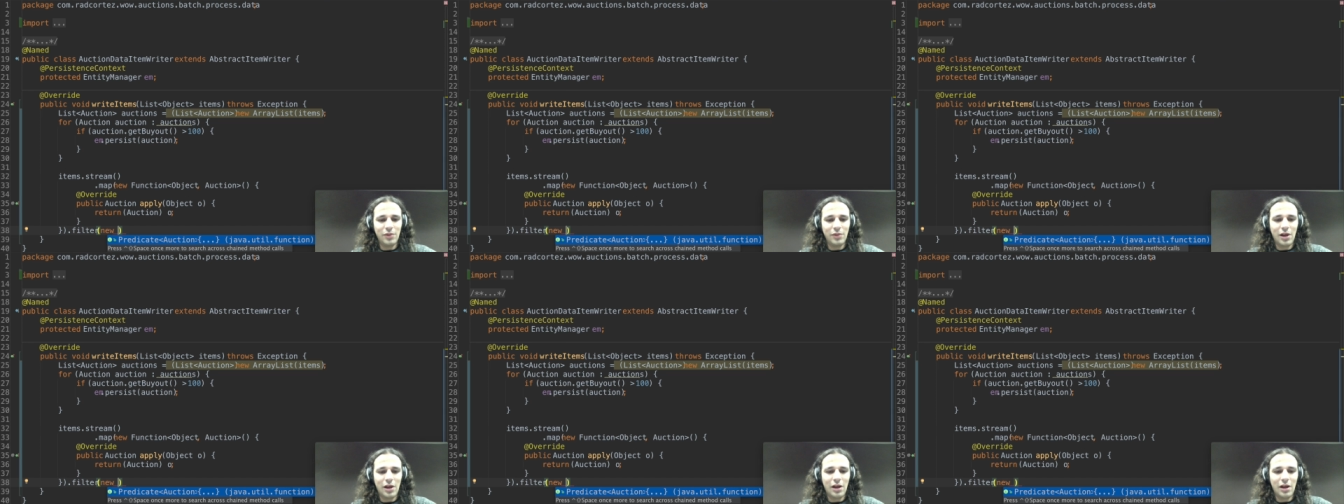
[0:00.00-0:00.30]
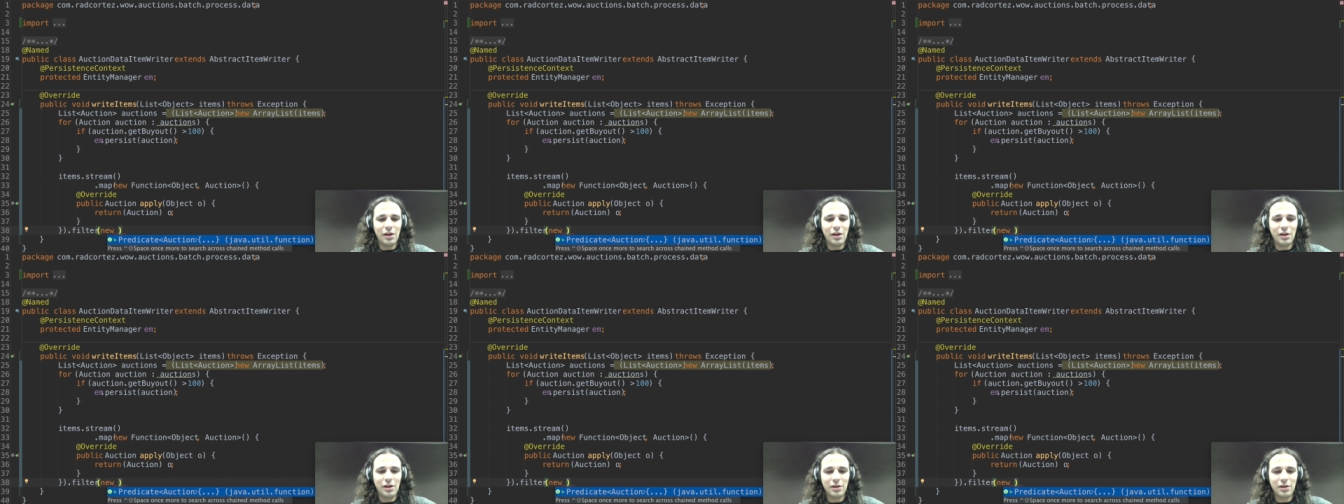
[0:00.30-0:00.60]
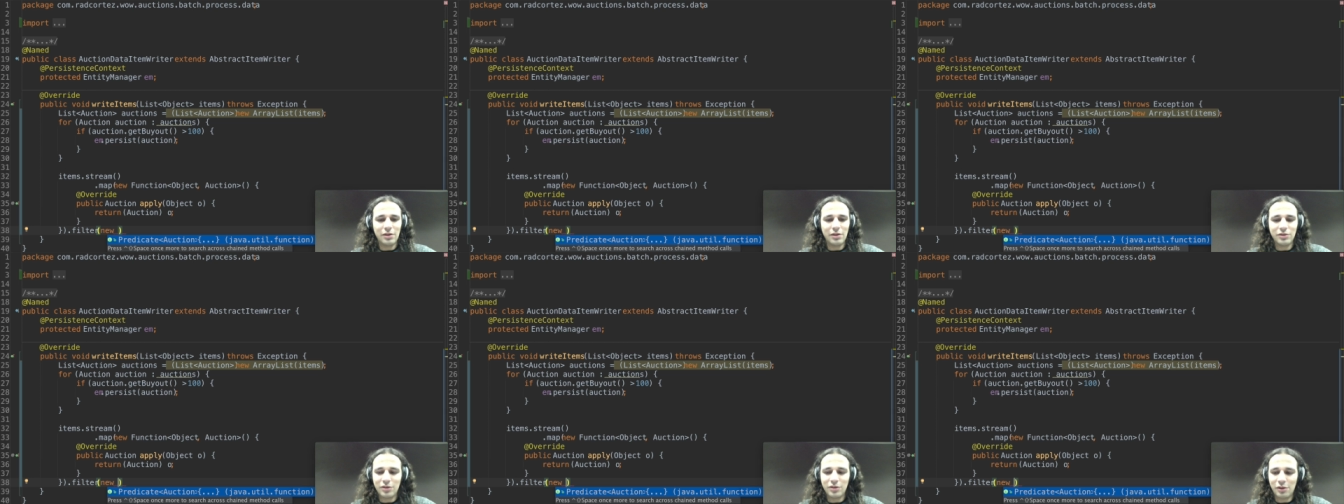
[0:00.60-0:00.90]
I
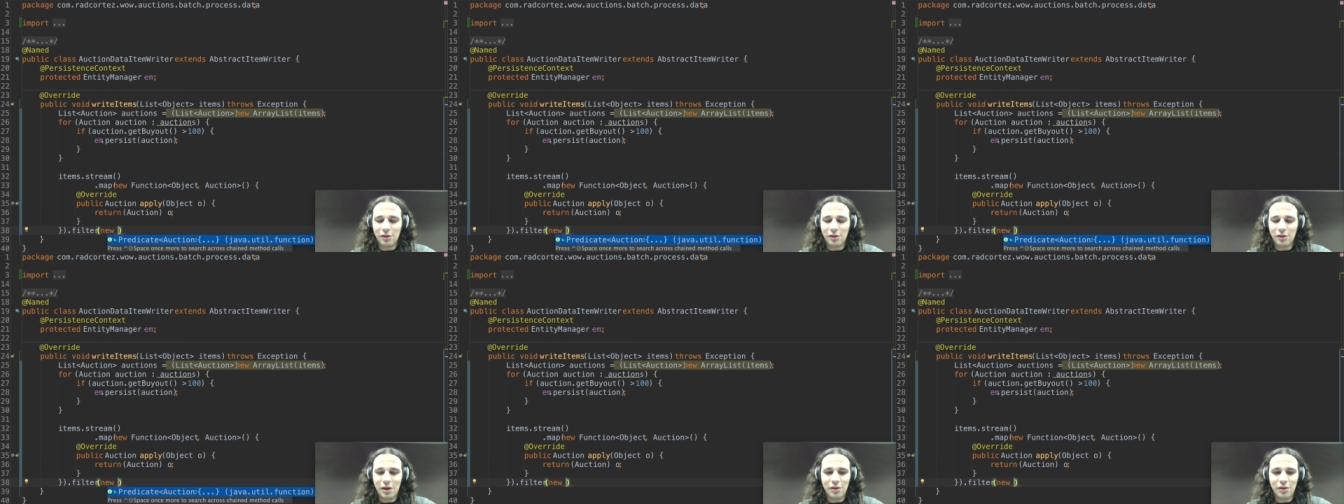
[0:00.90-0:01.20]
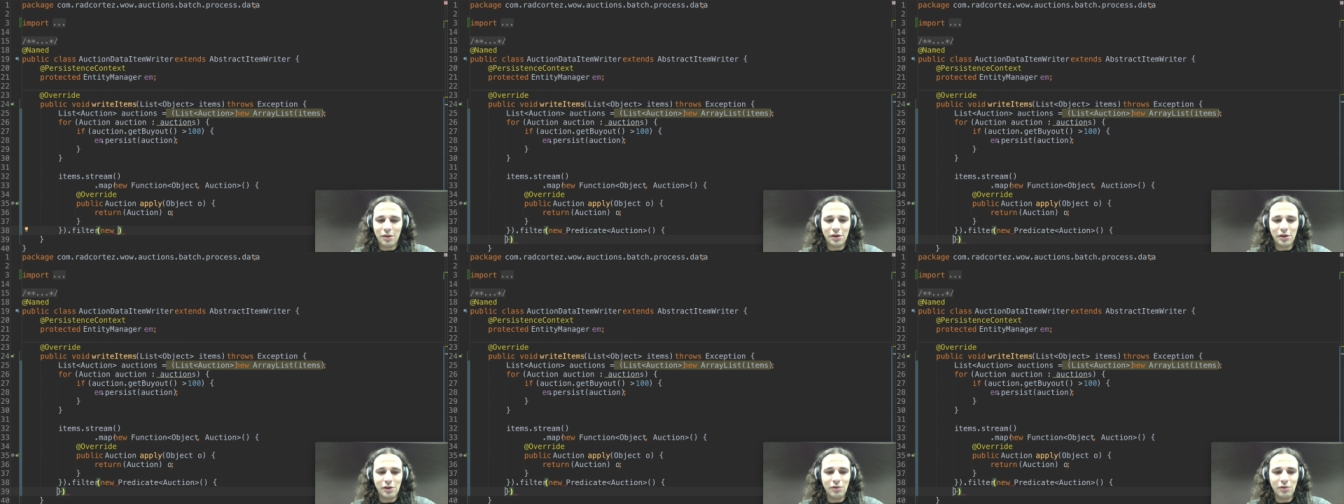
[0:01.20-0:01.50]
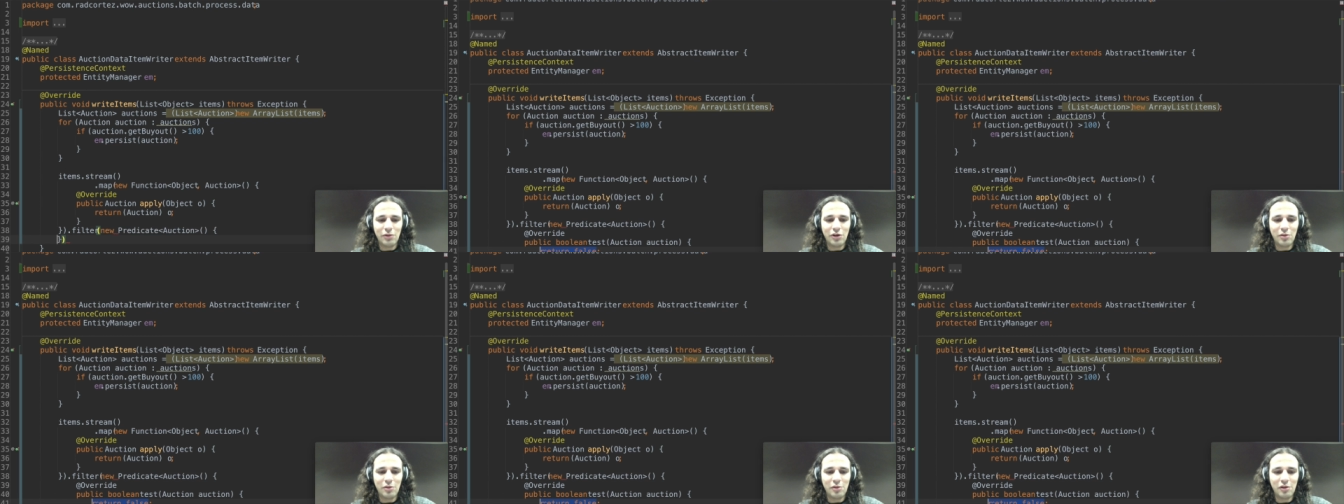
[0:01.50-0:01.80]
just add a new
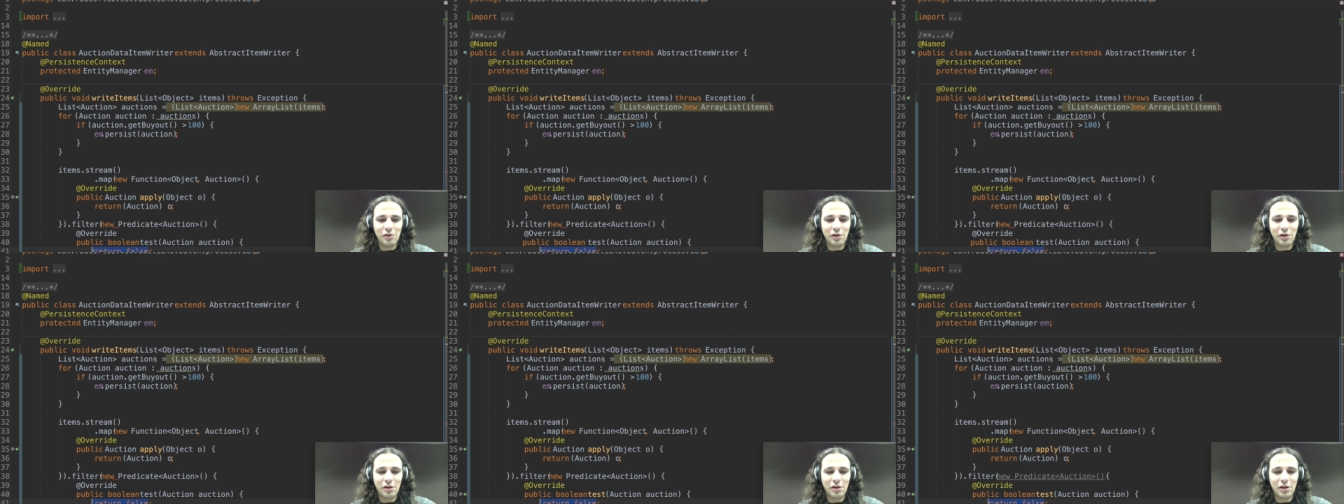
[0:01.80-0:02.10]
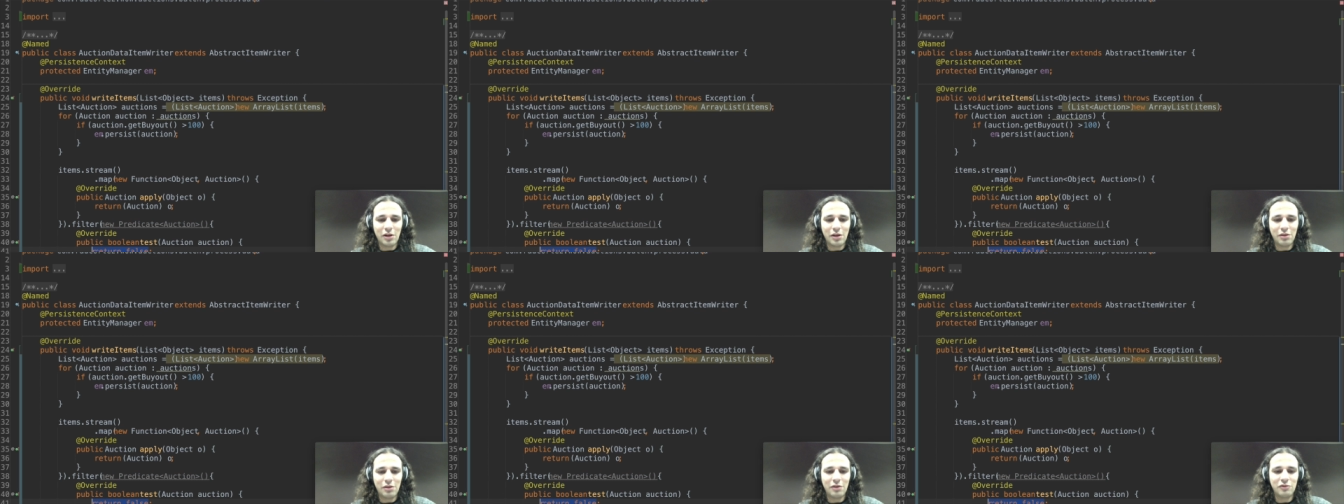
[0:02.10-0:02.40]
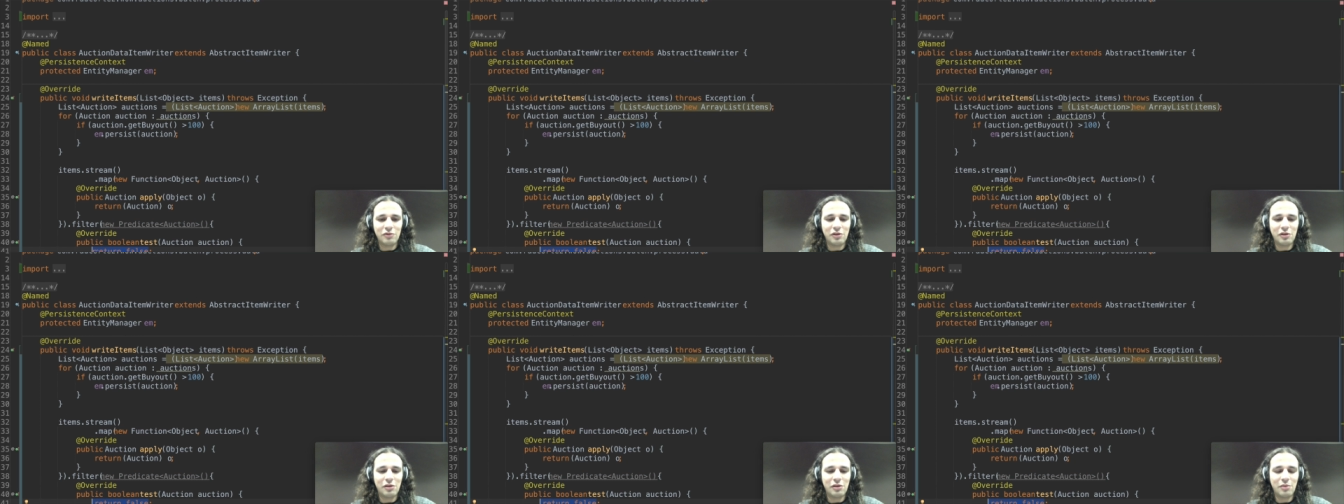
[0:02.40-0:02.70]
anonymous inner class
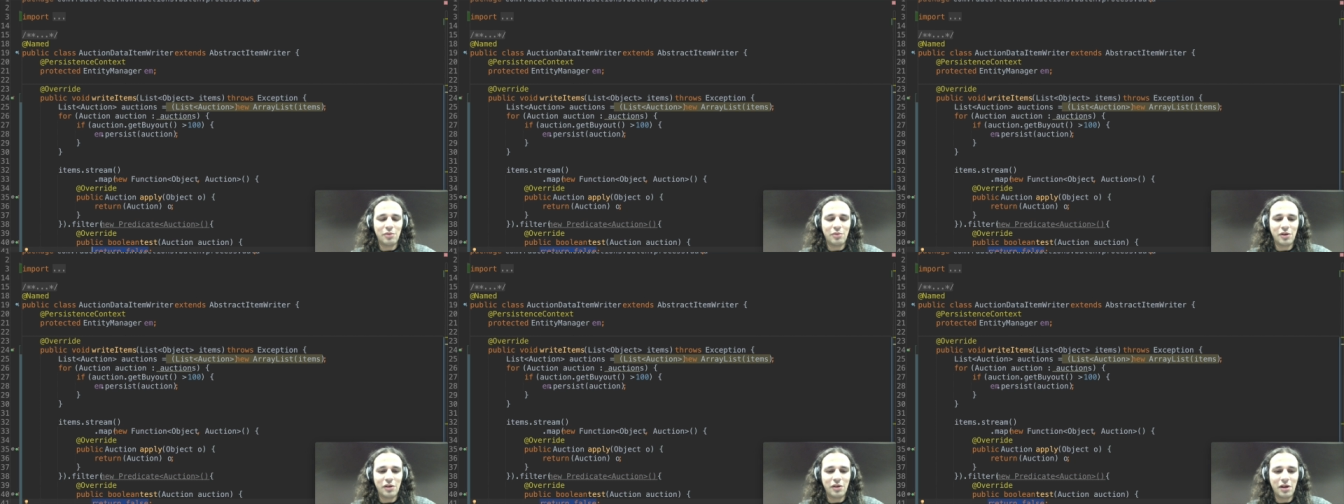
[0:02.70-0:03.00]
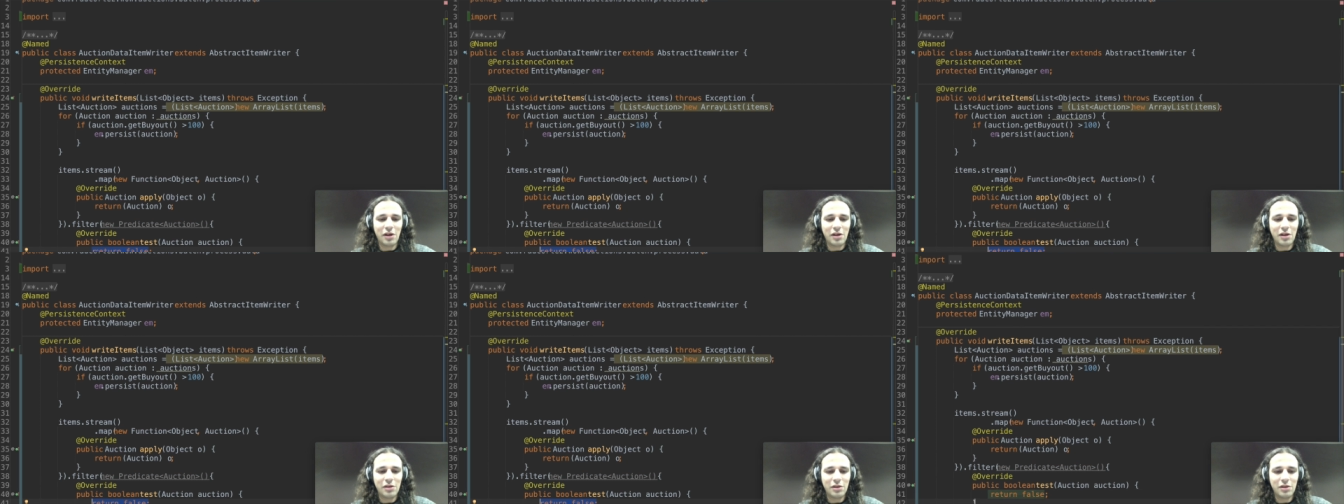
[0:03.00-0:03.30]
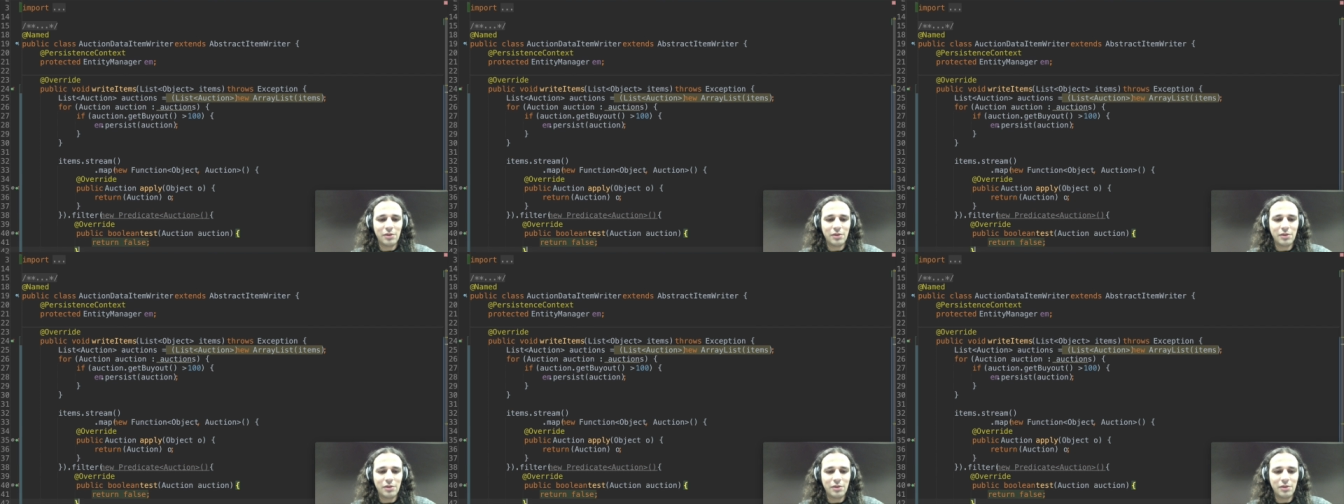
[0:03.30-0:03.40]
that is a predicate.